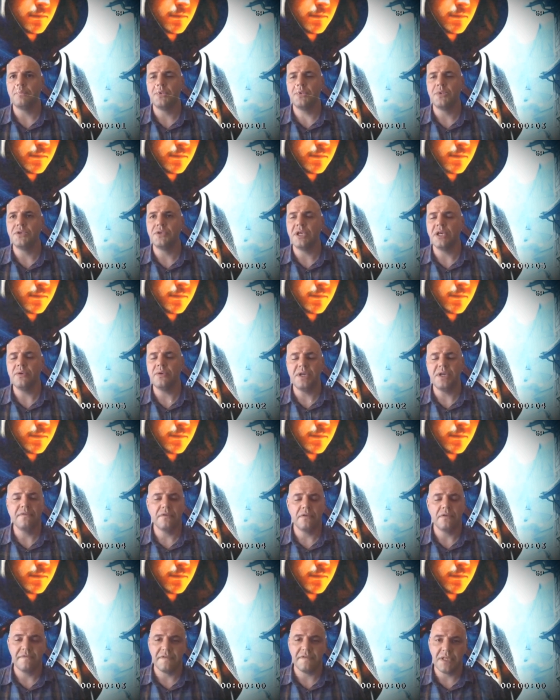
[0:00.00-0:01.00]
put no
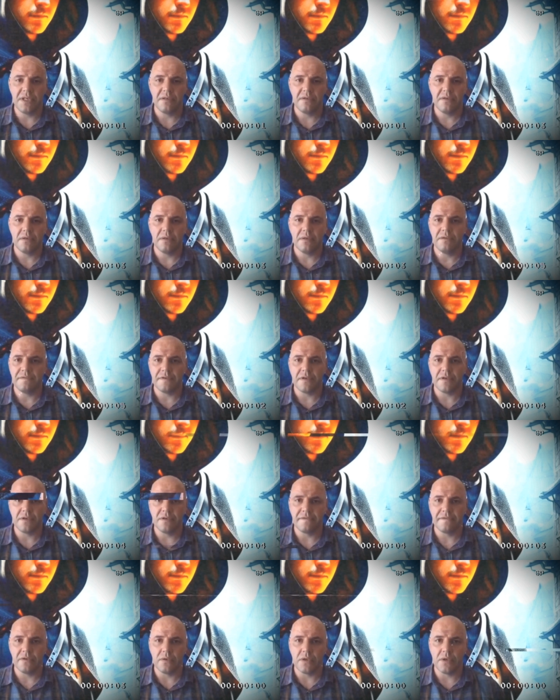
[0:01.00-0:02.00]
evil thing in
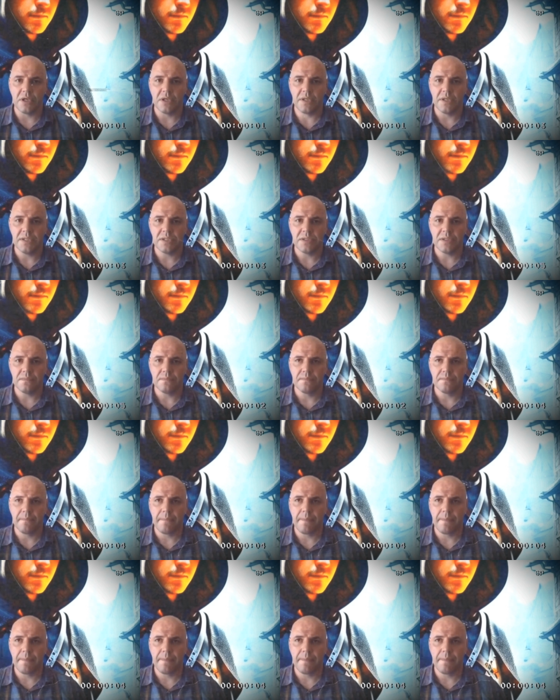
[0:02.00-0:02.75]
front of your eyes,